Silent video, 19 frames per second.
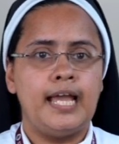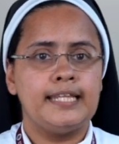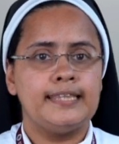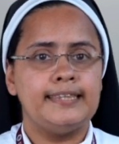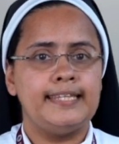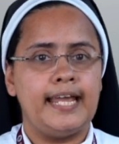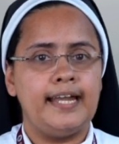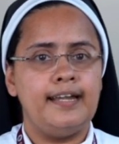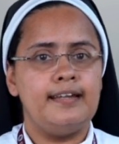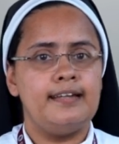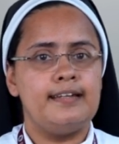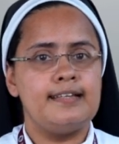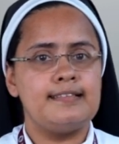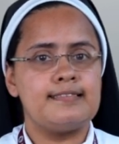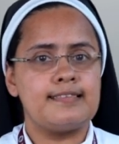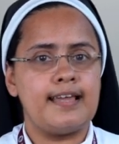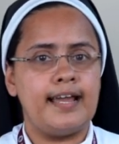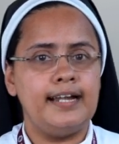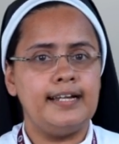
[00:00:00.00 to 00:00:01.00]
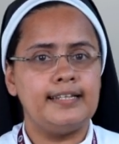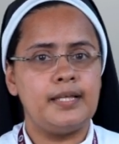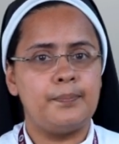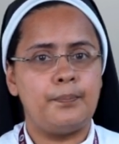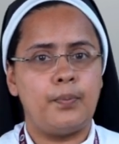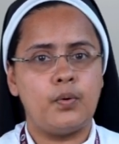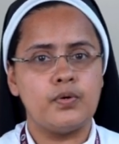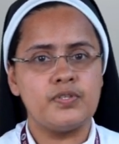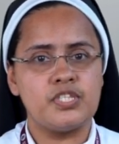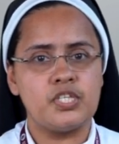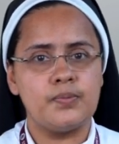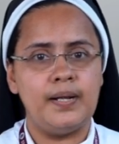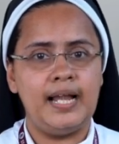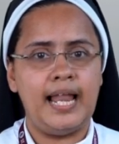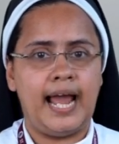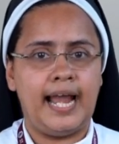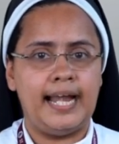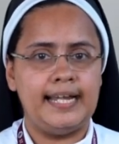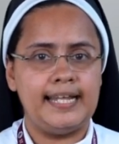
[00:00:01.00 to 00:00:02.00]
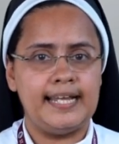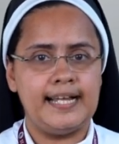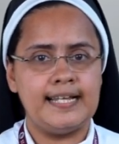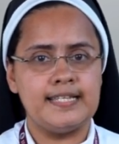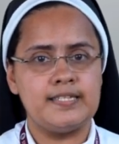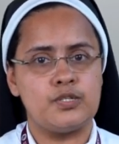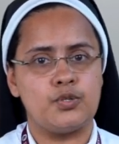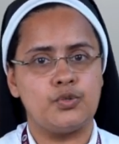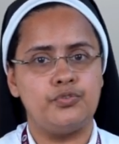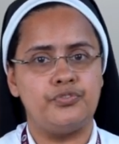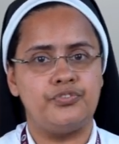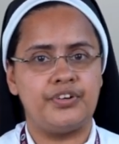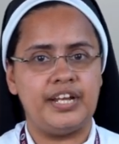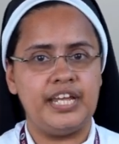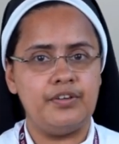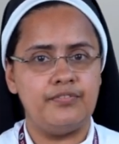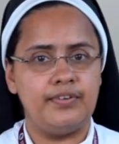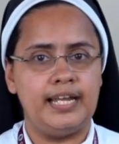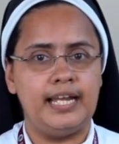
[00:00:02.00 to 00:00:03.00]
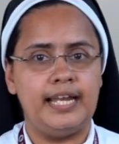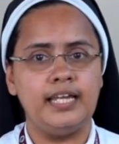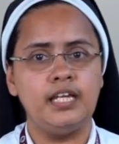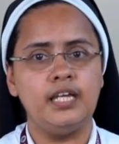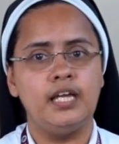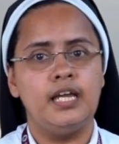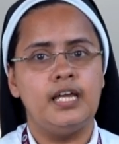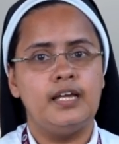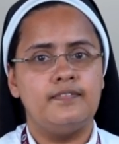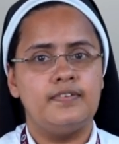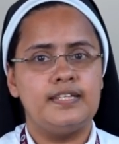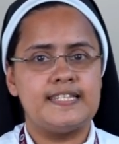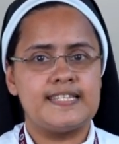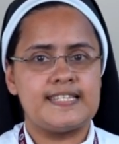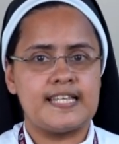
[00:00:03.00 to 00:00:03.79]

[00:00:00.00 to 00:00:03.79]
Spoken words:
Then decide the possible ideas through freewheeling with